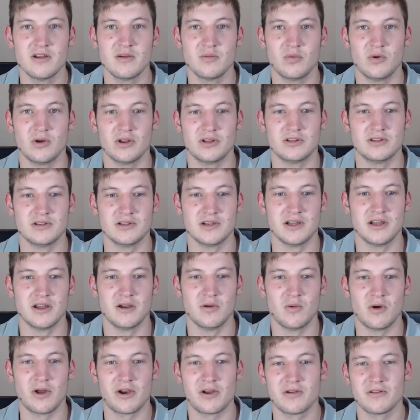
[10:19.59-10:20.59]
But
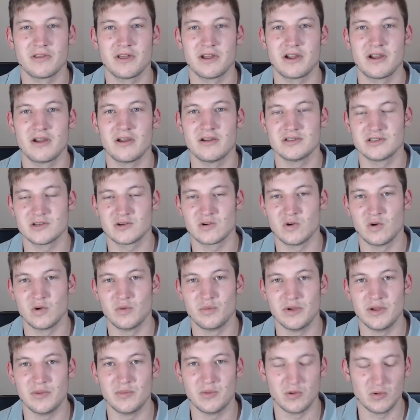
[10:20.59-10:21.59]
what are they going to call
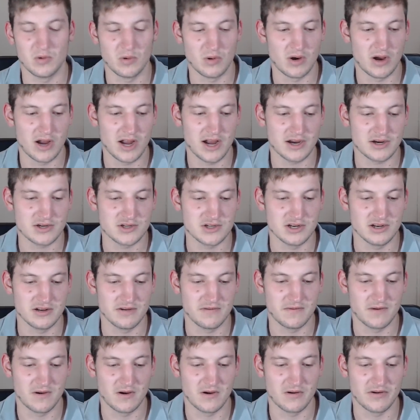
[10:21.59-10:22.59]
people who are actually
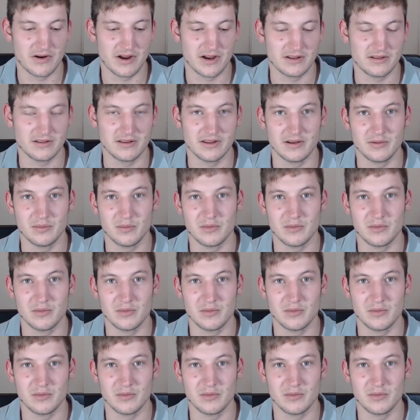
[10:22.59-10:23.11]
far right then?